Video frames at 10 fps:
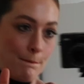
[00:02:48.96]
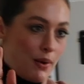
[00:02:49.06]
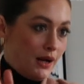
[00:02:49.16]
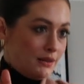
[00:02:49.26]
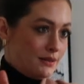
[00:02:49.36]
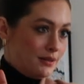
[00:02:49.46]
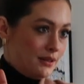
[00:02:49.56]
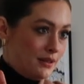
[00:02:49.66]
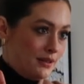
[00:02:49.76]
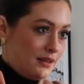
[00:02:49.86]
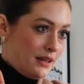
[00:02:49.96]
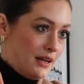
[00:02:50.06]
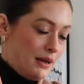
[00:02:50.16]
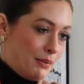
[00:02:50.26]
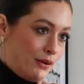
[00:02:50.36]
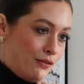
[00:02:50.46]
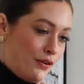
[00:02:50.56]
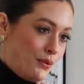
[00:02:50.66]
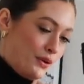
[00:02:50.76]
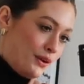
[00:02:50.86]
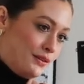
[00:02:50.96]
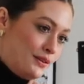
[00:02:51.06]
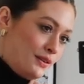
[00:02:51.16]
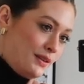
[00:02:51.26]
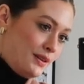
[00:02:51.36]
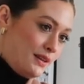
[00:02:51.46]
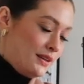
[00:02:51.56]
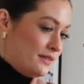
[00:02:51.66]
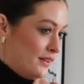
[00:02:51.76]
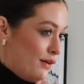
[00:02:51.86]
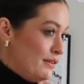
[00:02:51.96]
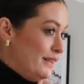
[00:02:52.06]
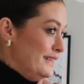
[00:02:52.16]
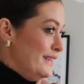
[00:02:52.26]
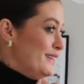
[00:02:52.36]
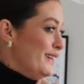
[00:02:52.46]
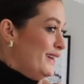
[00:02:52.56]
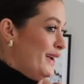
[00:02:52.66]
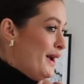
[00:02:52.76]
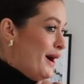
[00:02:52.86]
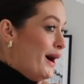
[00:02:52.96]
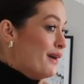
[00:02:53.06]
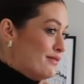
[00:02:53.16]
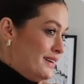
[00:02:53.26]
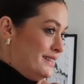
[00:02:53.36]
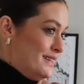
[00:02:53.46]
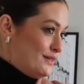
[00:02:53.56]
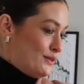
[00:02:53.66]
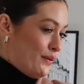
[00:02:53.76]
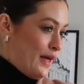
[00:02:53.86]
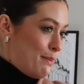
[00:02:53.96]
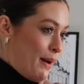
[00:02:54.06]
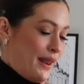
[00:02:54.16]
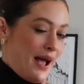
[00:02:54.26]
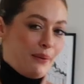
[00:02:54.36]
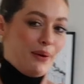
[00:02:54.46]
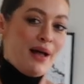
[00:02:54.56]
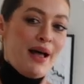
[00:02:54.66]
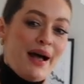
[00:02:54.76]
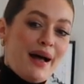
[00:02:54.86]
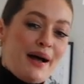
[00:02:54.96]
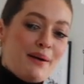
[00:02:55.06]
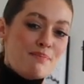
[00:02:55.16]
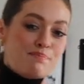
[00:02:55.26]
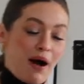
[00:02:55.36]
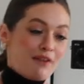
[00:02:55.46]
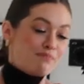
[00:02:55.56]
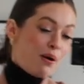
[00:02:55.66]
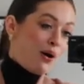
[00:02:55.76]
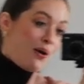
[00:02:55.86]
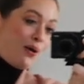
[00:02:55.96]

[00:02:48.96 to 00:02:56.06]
but come on, focus. See, I really need to, I really need to sort that bun out. Um, but I put